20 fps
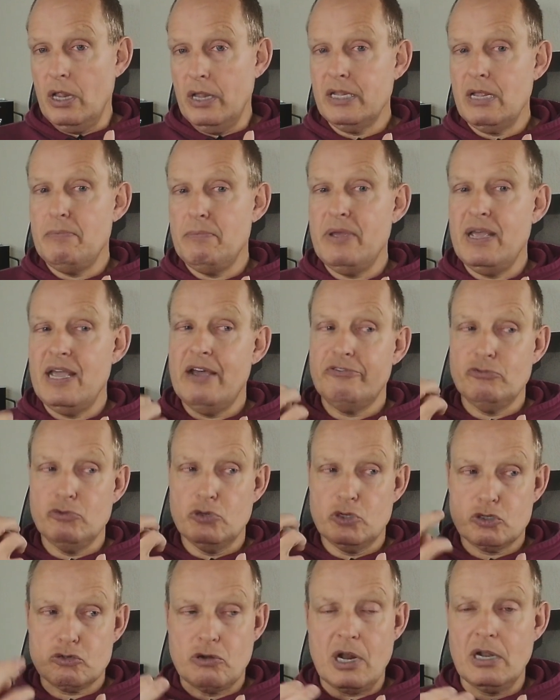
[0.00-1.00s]
and they may have to
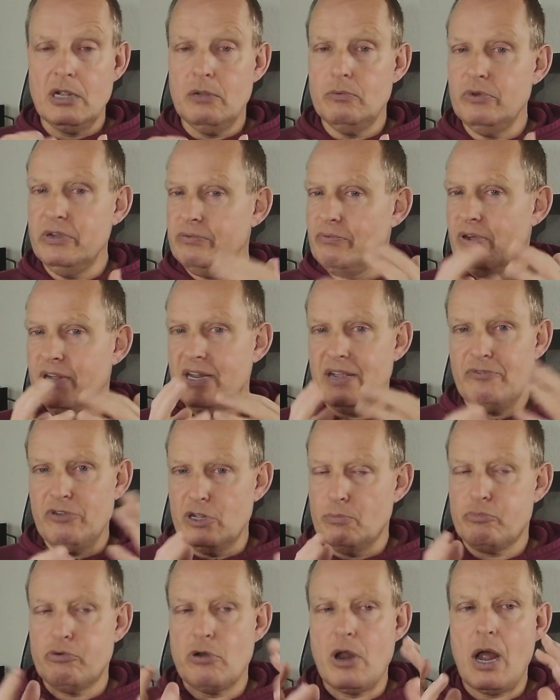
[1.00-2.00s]
struggle with whatever the
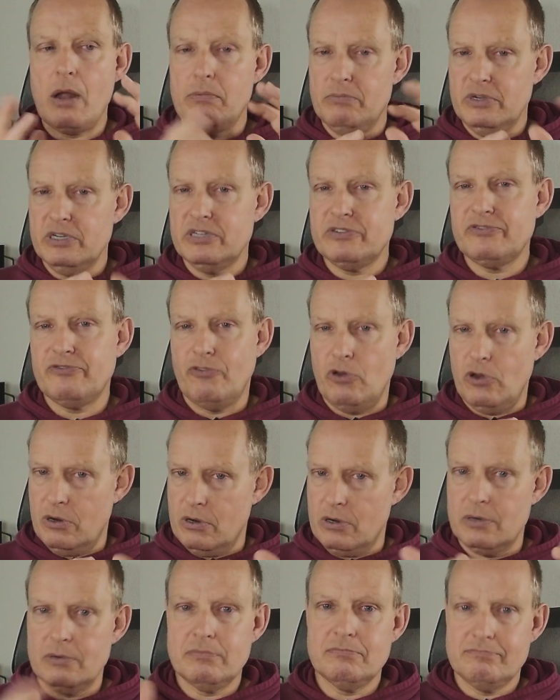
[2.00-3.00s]
problem is
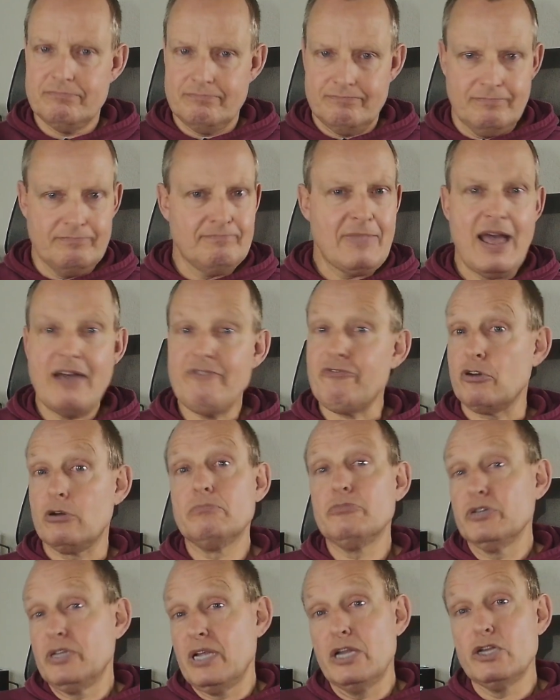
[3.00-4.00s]
forever,
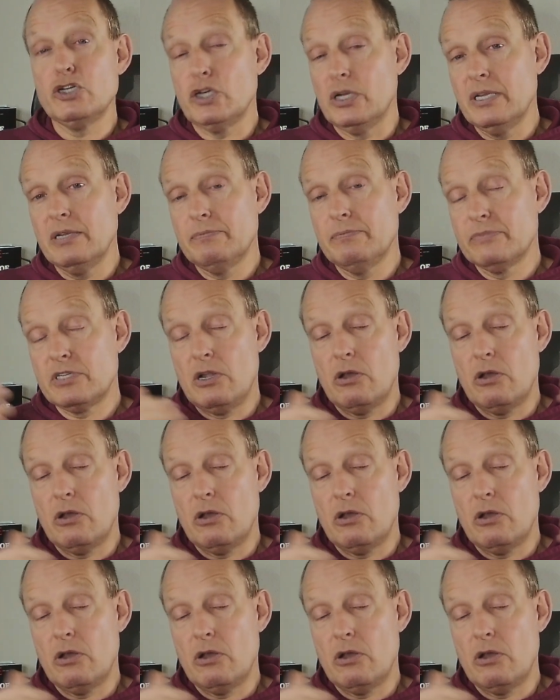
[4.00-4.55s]
potentially, as